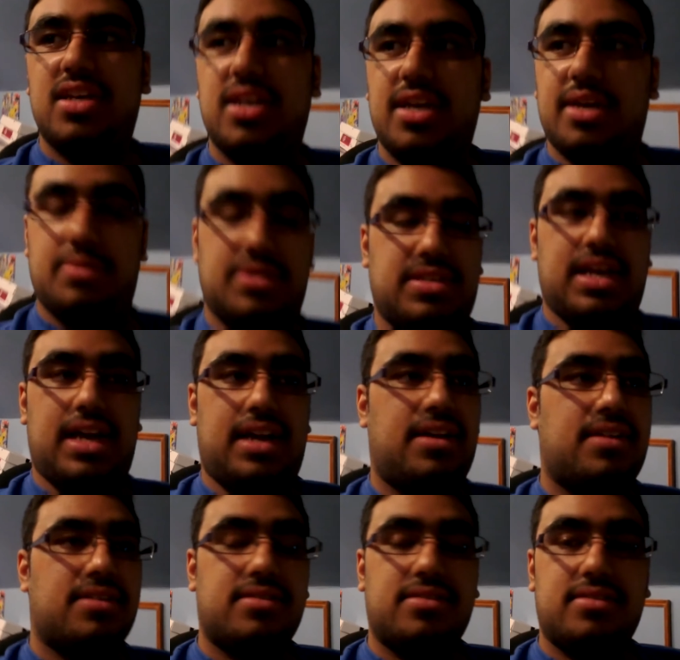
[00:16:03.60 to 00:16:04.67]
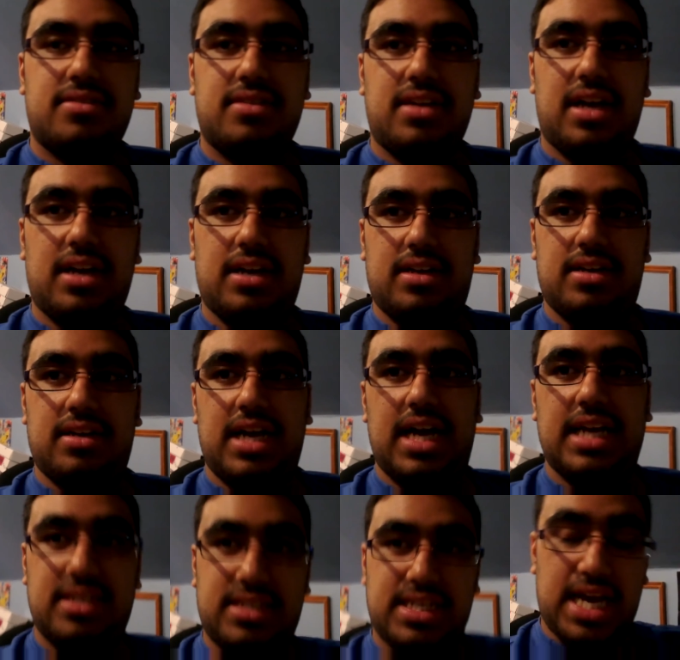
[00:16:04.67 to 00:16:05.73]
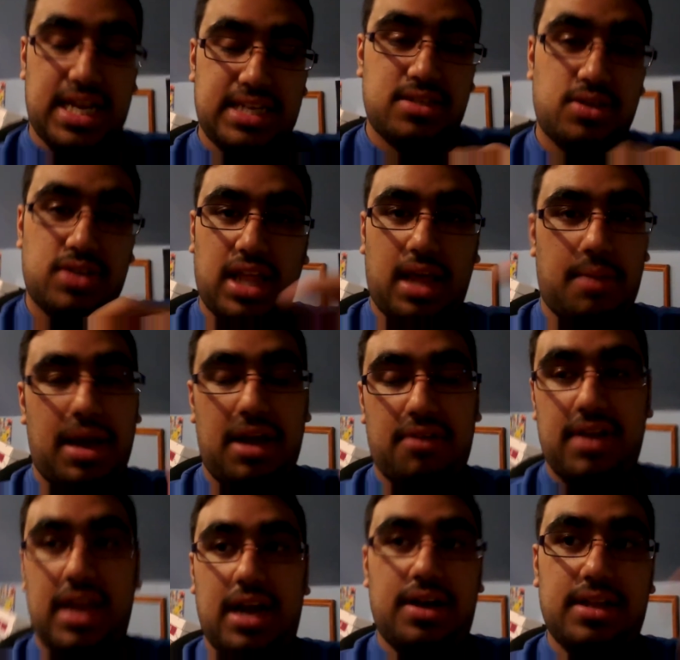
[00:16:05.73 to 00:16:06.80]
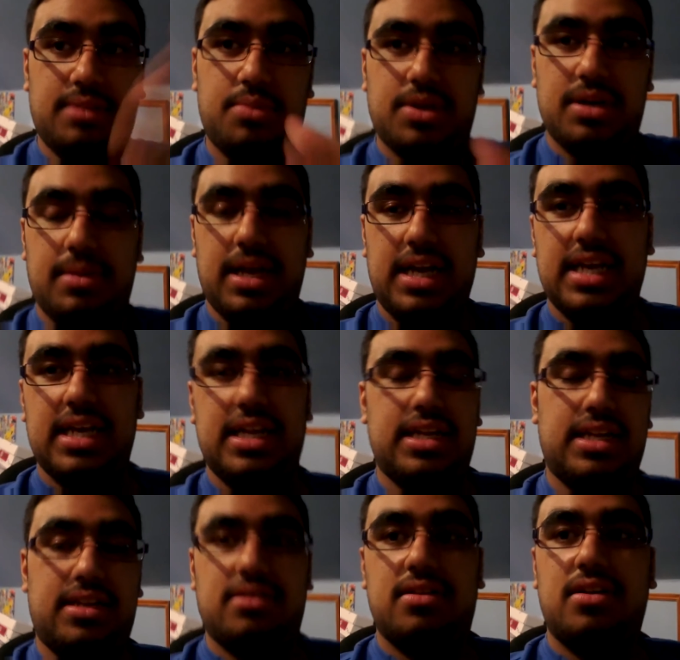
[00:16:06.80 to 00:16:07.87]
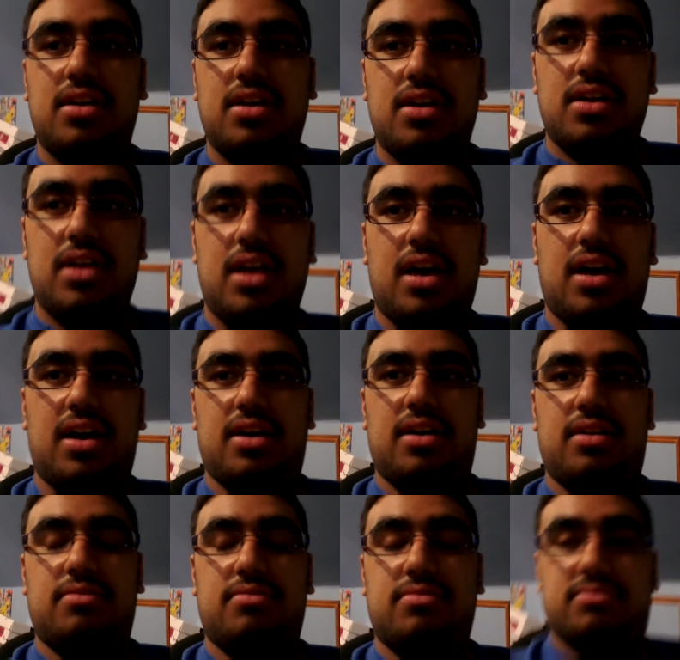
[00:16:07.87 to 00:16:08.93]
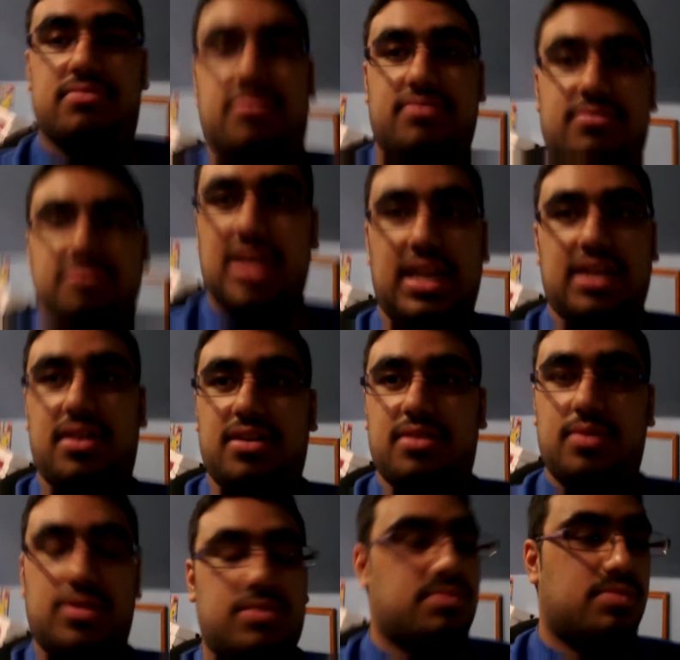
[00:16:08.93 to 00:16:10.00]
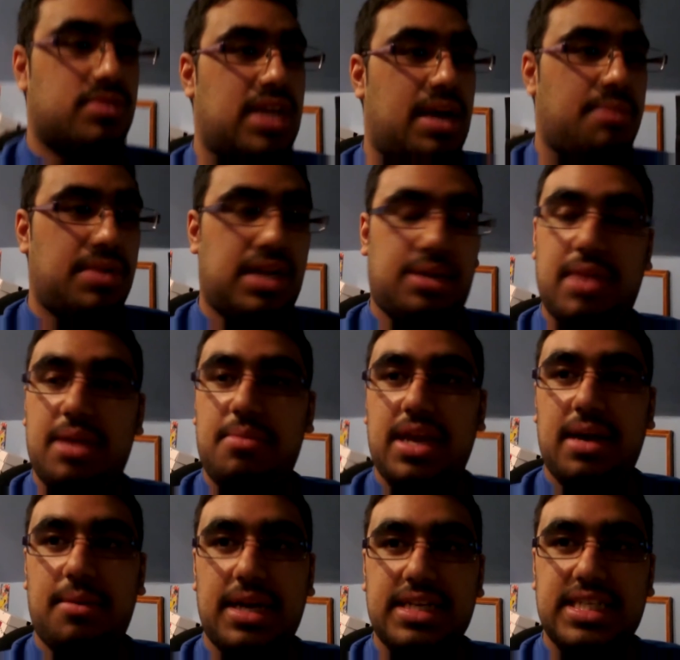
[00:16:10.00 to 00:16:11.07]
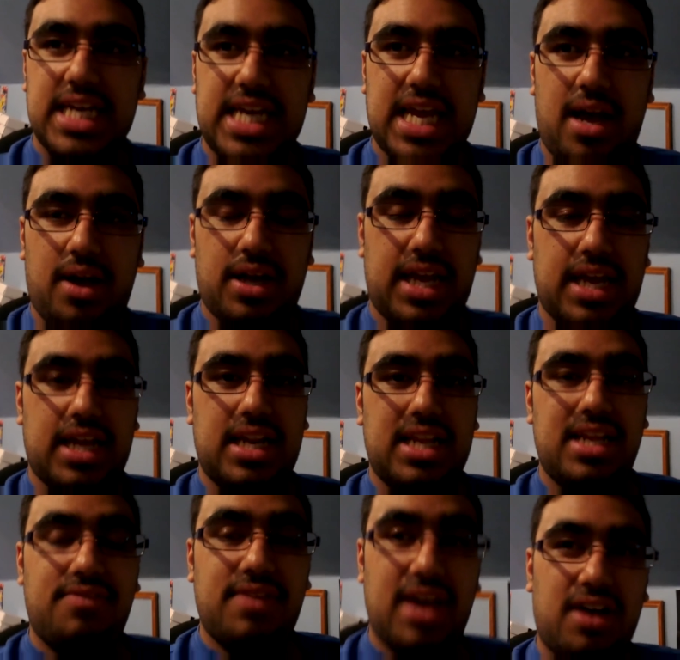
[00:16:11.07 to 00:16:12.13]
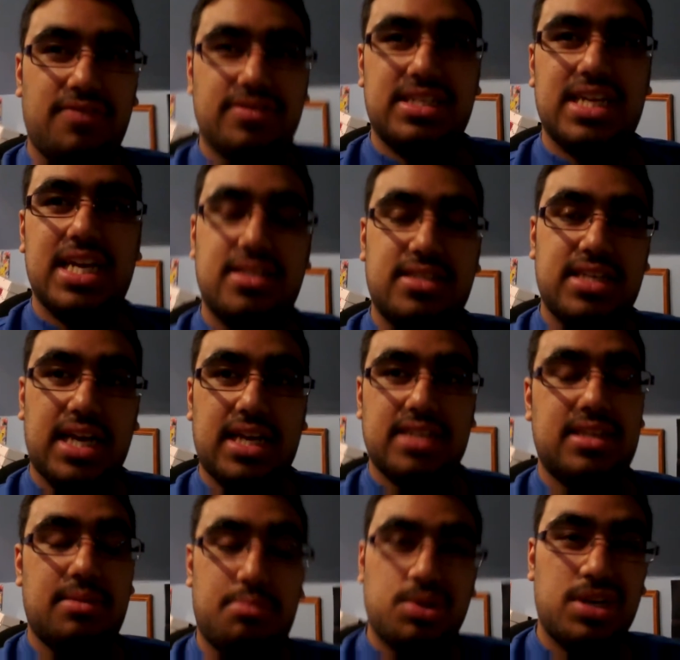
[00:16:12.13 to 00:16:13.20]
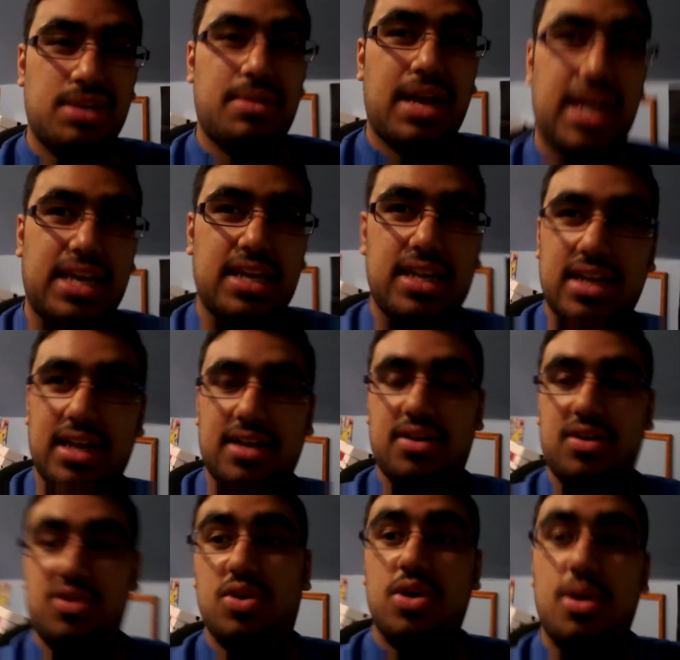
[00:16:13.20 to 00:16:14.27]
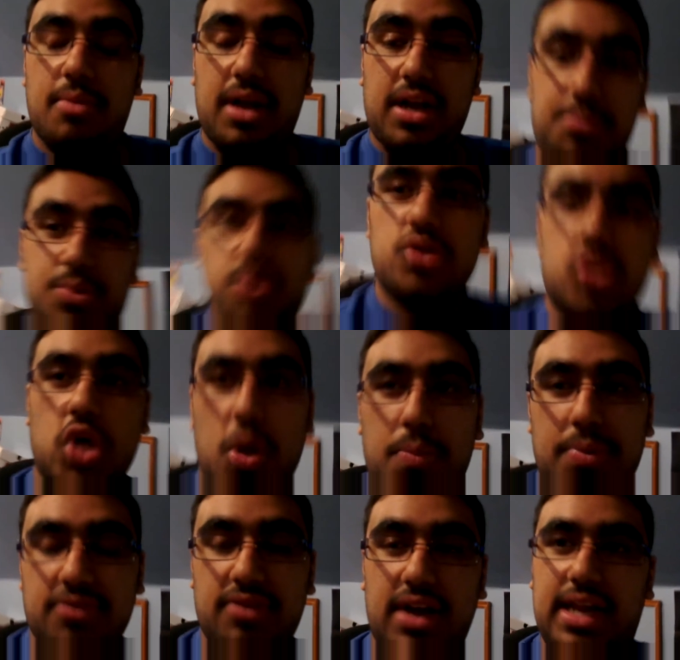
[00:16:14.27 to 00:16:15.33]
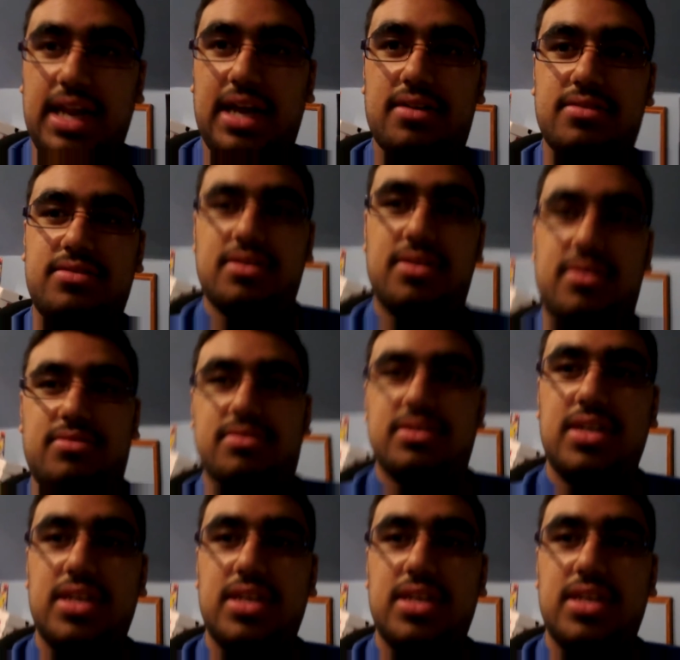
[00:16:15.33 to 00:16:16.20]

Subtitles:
it was like I took that battery out and put it back in, and I don't know what's happening. Maybe I might take it out again, leave it out for 10 seconds, and put it back in. I don't know. My computer's open right now, so